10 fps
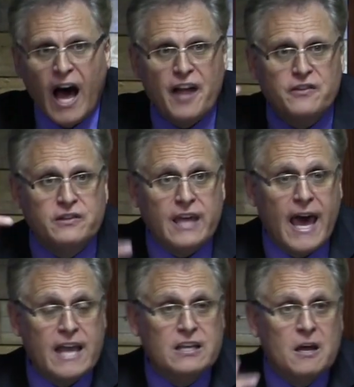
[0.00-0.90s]
A
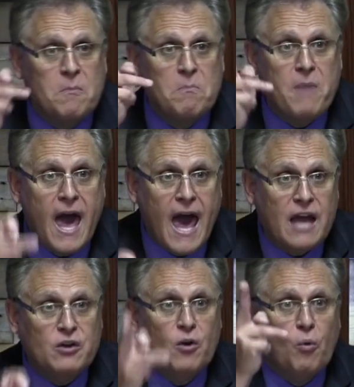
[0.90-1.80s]
dead
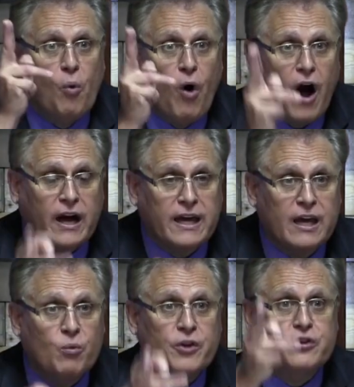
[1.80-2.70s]
man
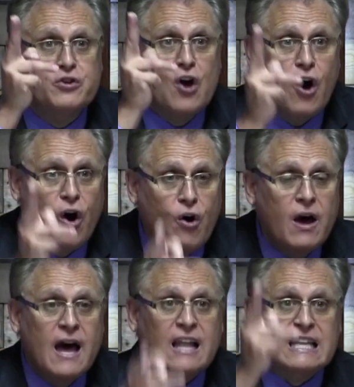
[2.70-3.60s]
walking with
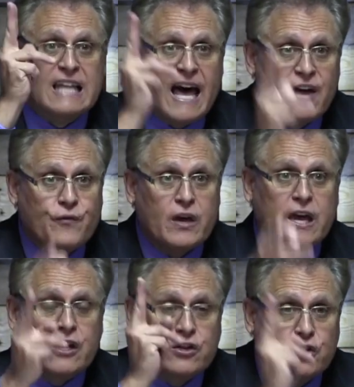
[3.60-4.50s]
no life
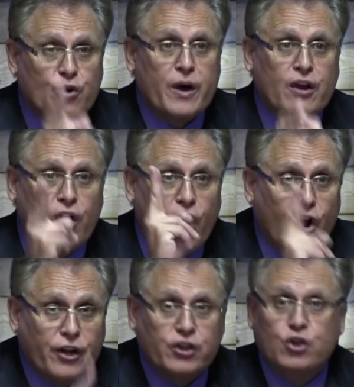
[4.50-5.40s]
in you at
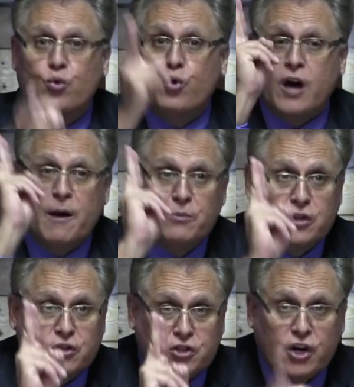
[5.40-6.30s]
all, and you
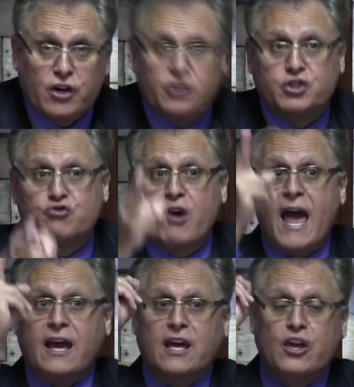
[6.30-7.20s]
come to church
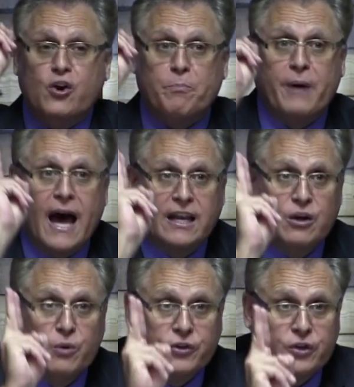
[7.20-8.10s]
dragging your
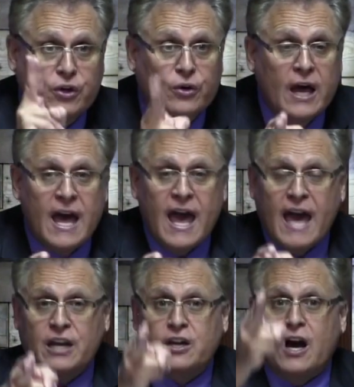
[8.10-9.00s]
body with you,
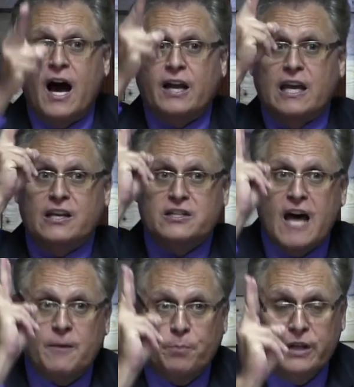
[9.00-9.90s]
and God is
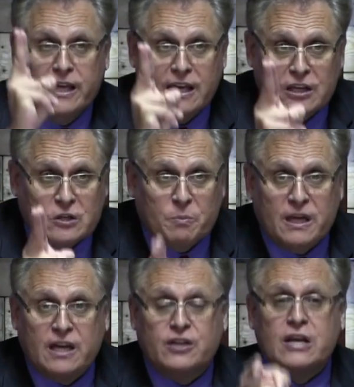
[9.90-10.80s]
not pleased
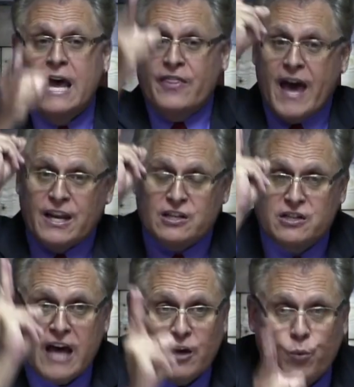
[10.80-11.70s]
because that
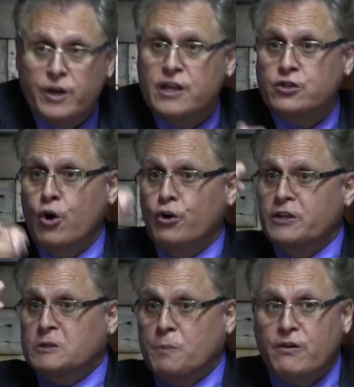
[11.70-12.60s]
is not what His
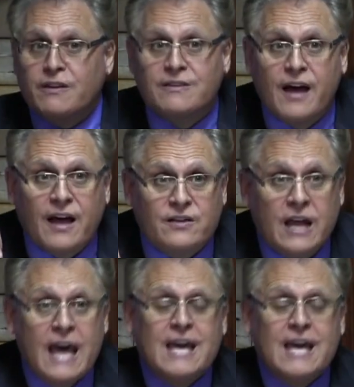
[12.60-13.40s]
Holy Spirit does